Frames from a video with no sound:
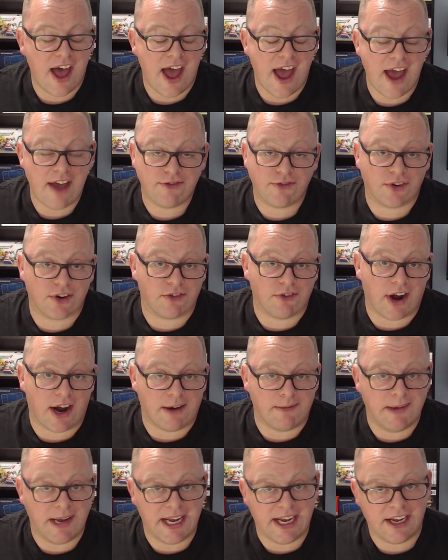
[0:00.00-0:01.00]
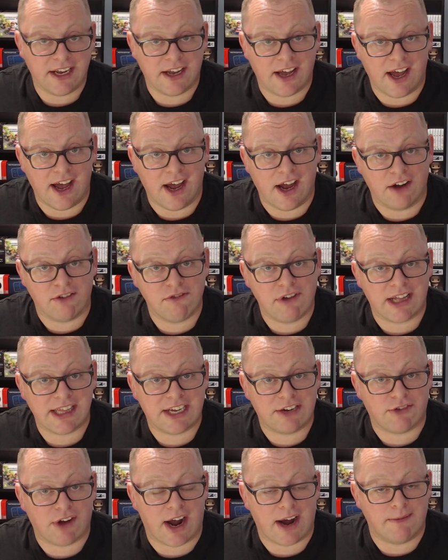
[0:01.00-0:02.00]
everyone around me,
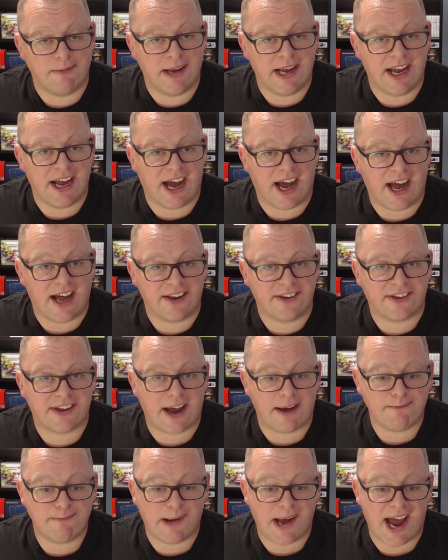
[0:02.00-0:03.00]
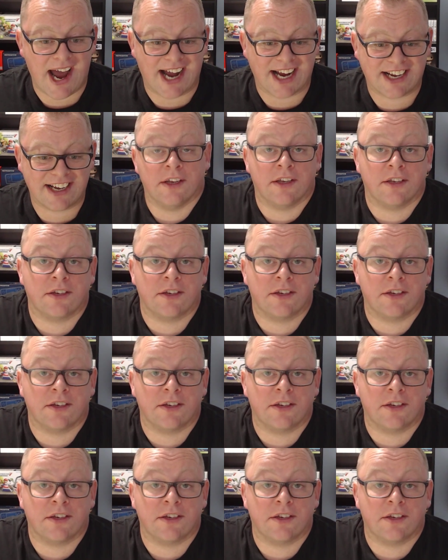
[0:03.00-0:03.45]
rallied around me, and I'm back.